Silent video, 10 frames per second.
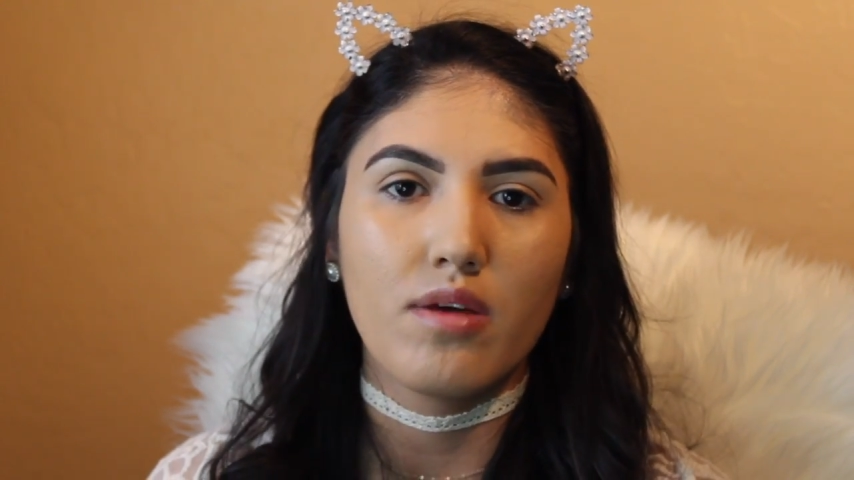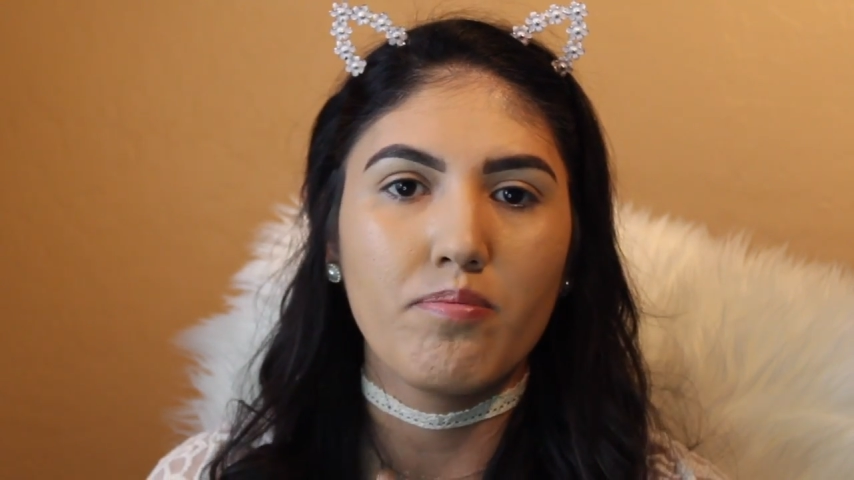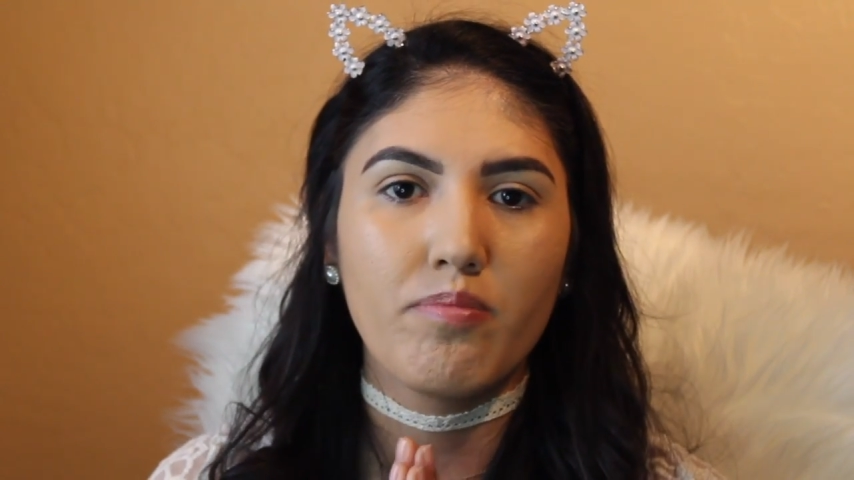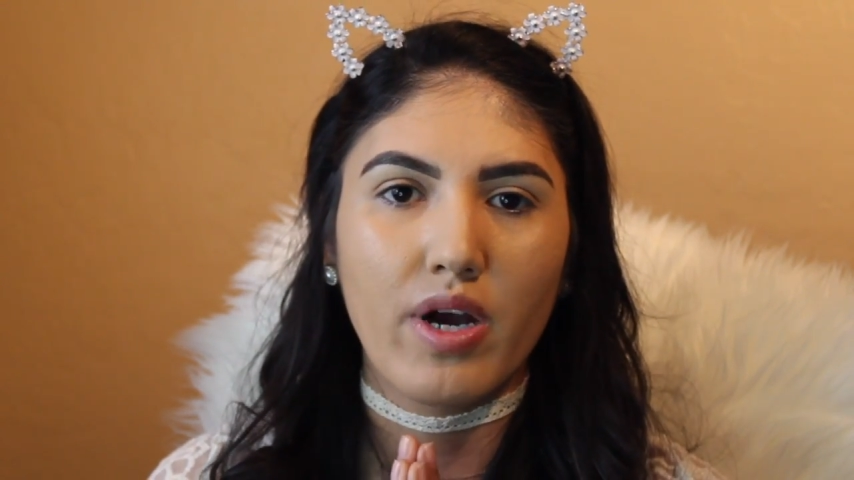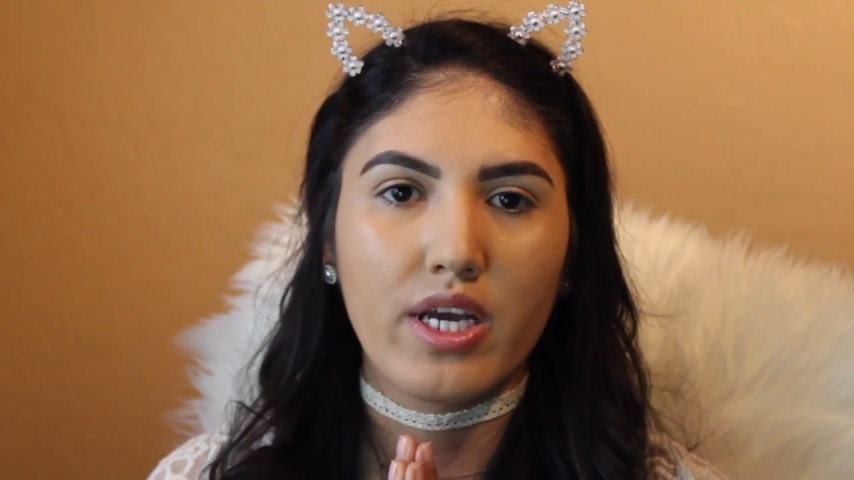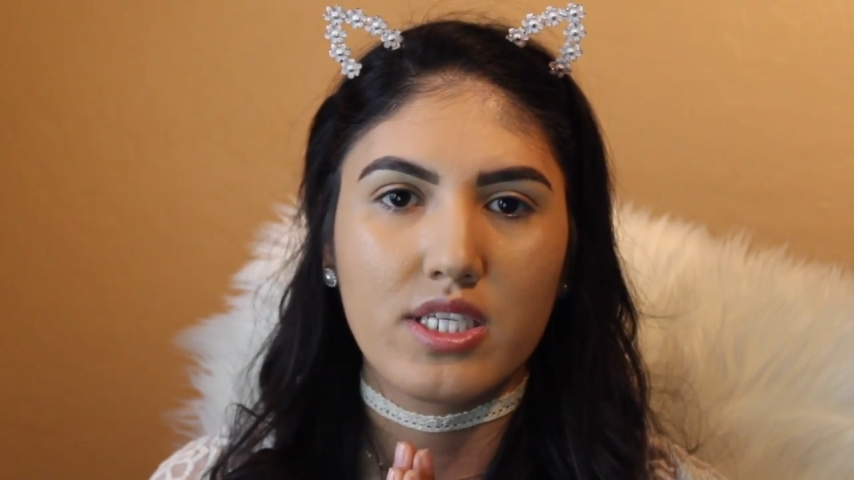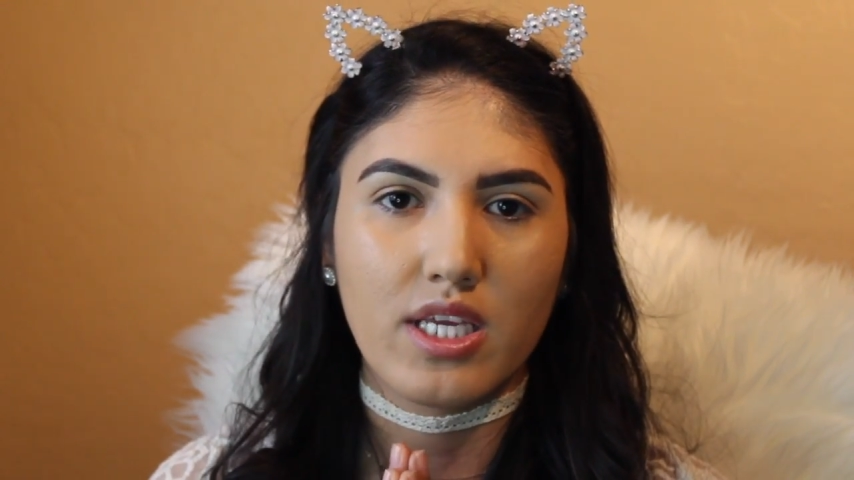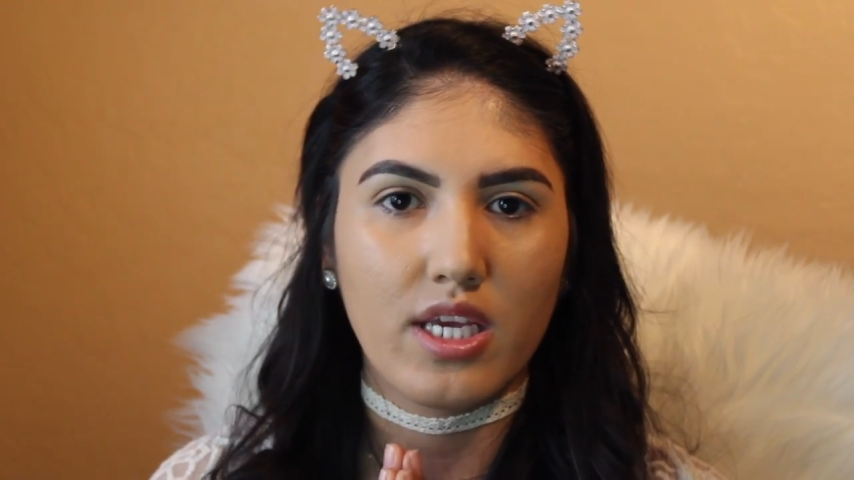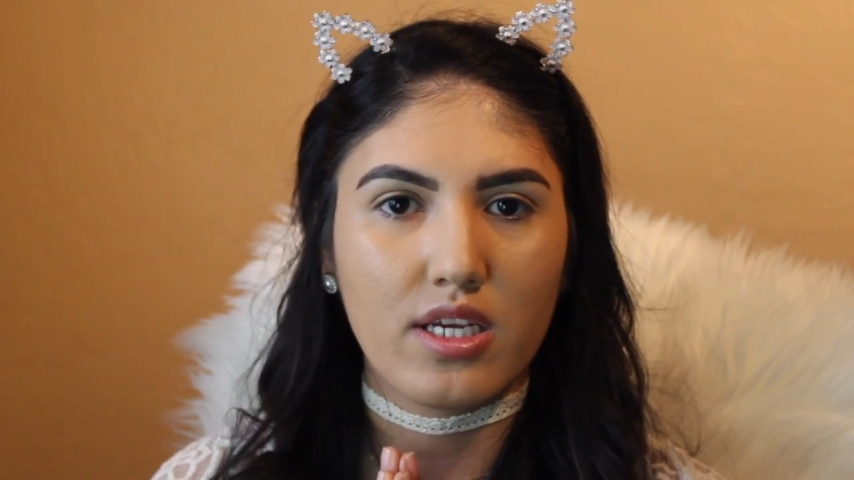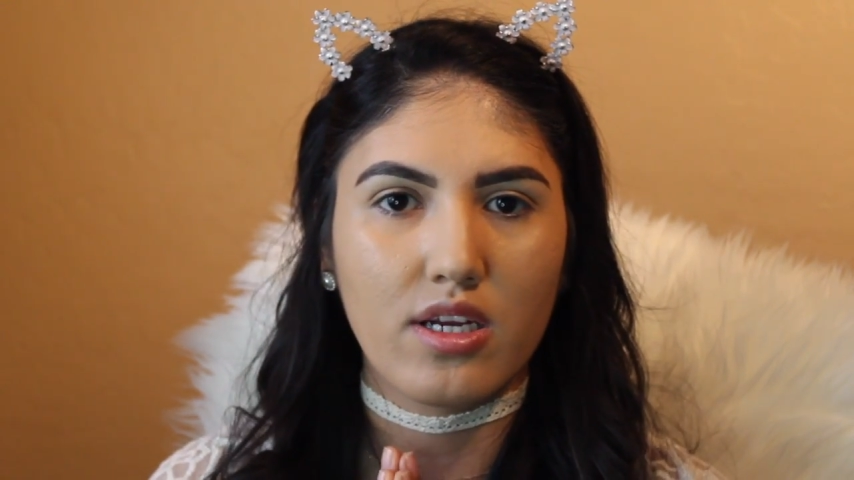my
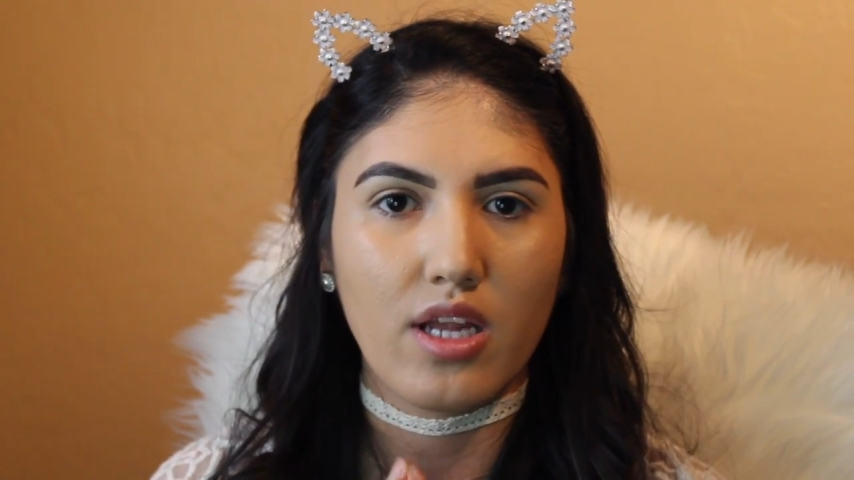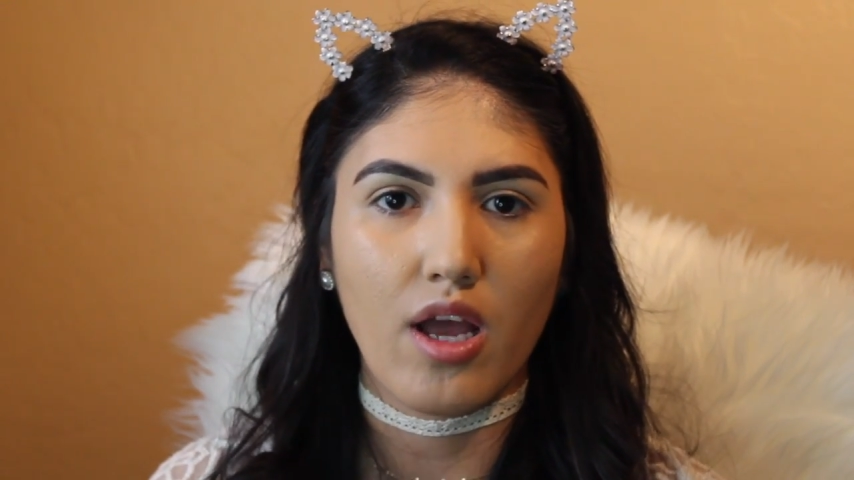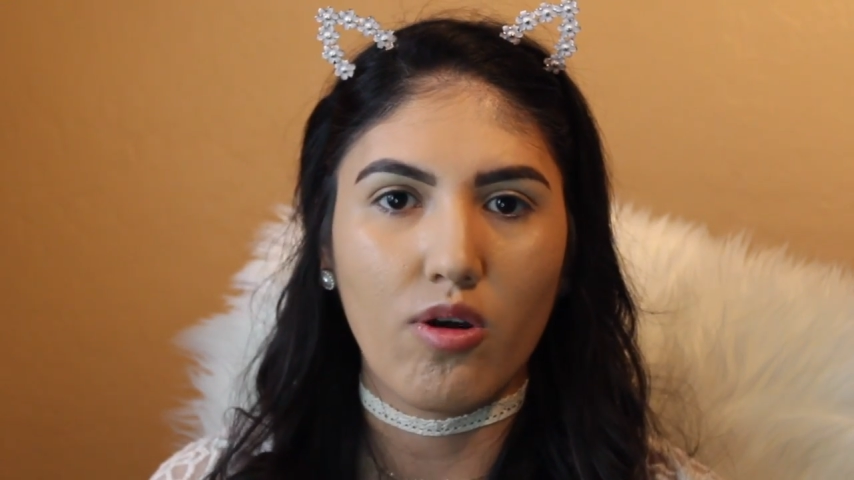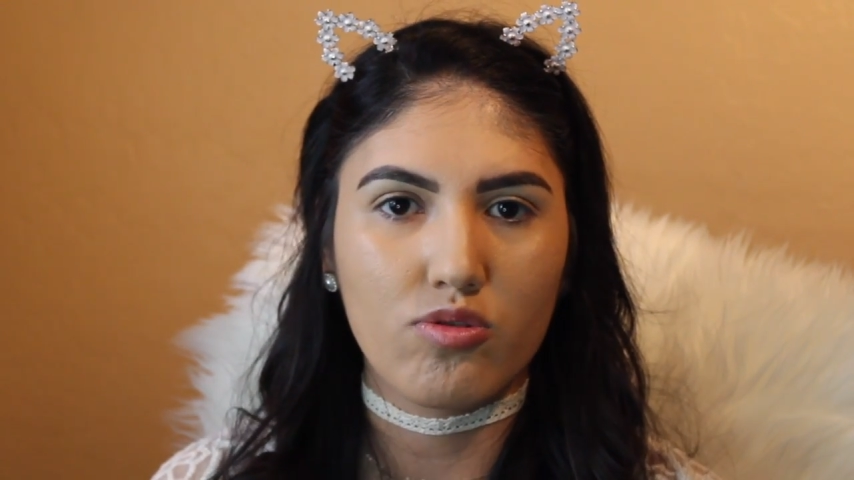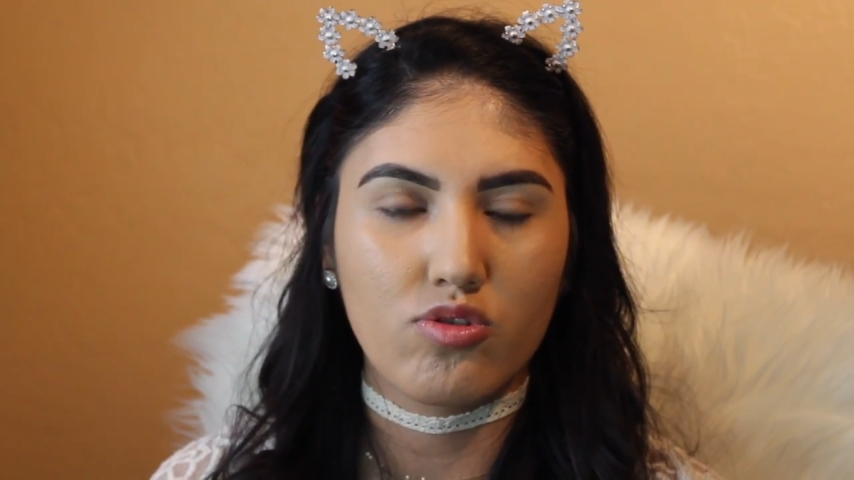take on how